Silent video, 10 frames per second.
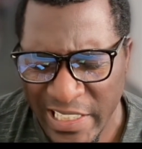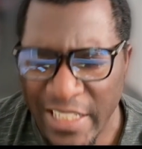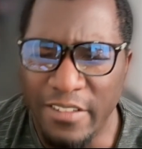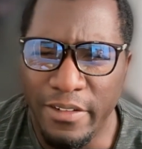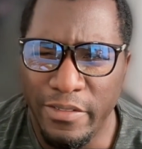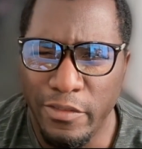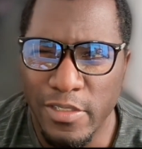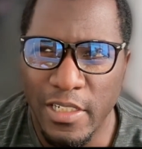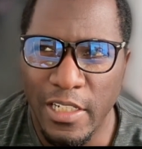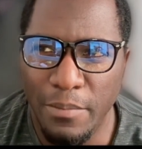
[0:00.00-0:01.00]
well, Eddie
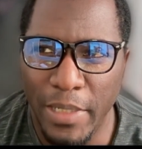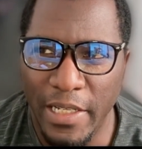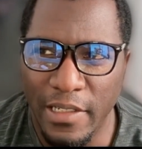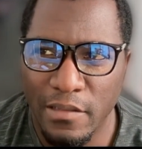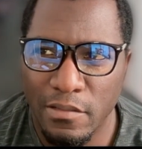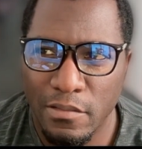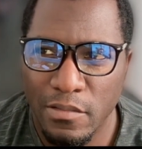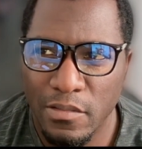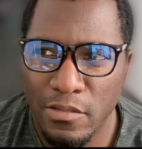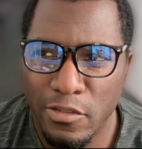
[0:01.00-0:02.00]
Griffin wasn't in the main
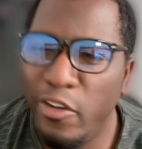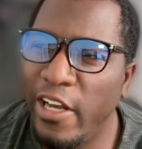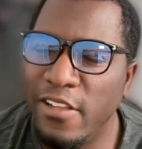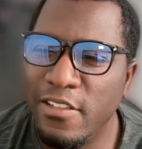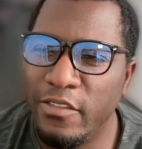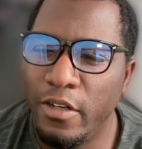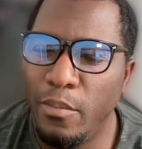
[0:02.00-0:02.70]
credits